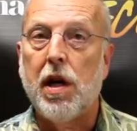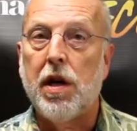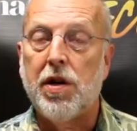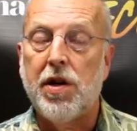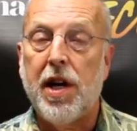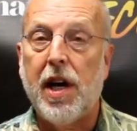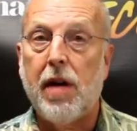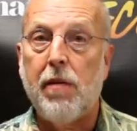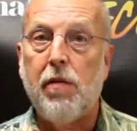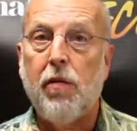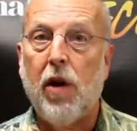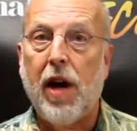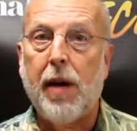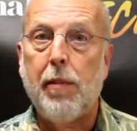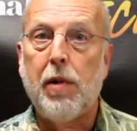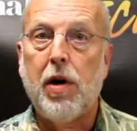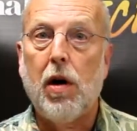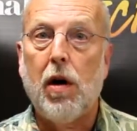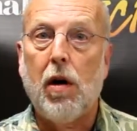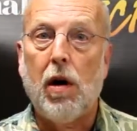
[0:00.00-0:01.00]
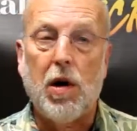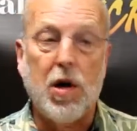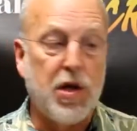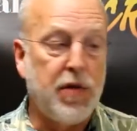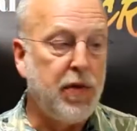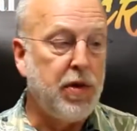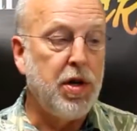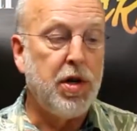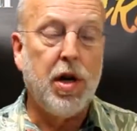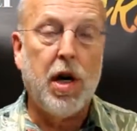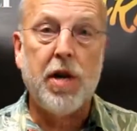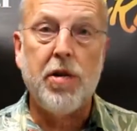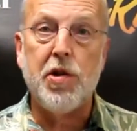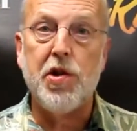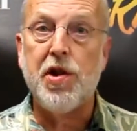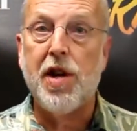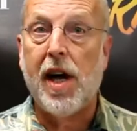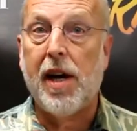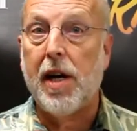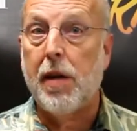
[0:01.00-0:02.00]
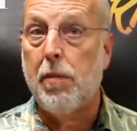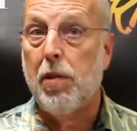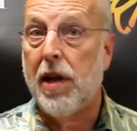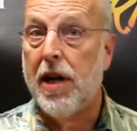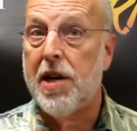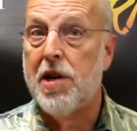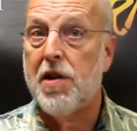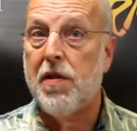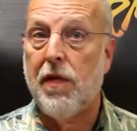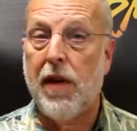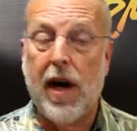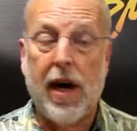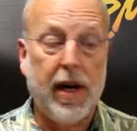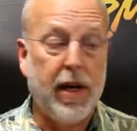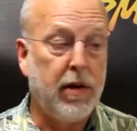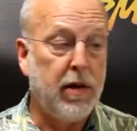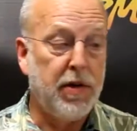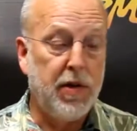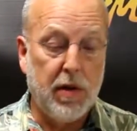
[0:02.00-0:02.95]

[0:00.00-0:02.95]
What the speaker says: 10 frame cards for understanding place values.